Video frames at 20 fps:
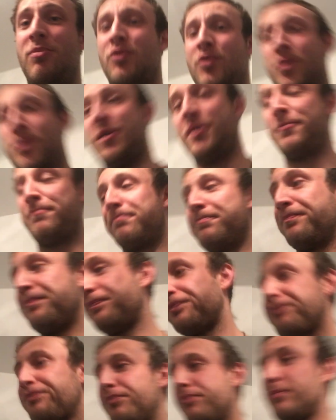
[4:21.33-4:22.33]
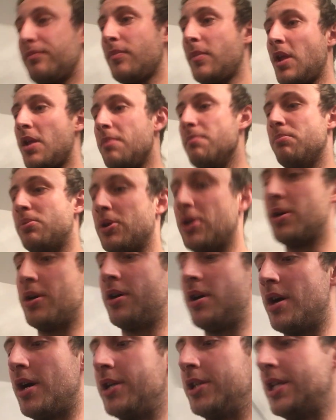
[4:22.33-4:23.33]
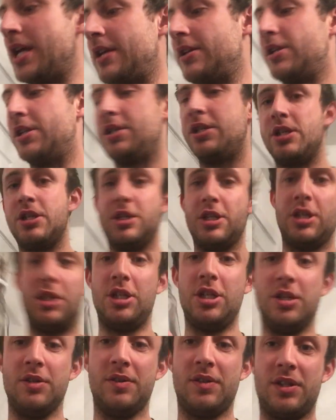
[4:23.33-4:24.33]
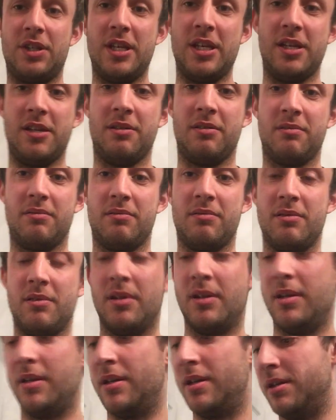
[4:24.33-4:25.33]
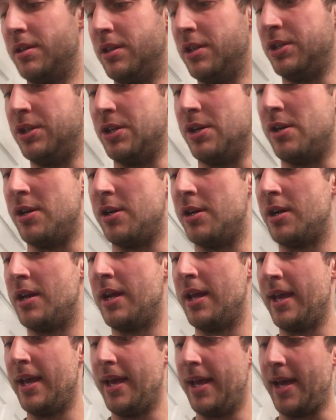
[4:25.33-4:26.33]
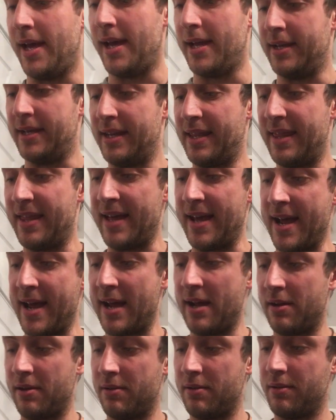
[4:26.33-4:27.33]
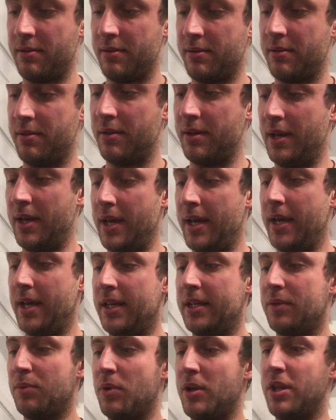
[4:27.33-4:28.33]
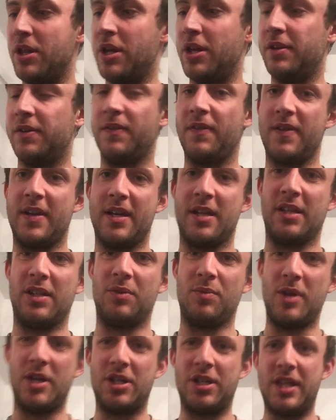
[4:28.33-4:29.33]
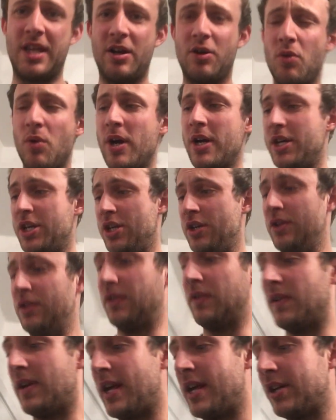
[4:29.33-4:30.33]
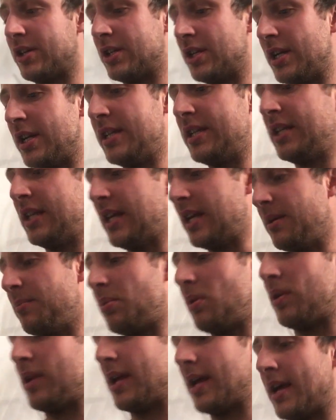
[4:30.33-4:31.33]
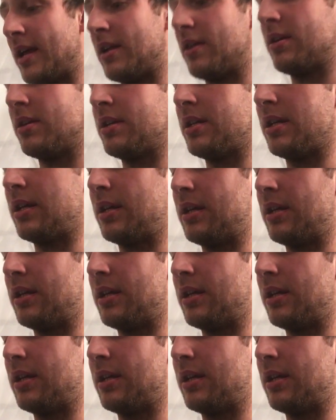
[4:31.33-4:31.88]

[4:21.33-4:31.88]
mortar, but I tend to just use the jar, and that is one of those things which they're quite useful actually to keep on hand.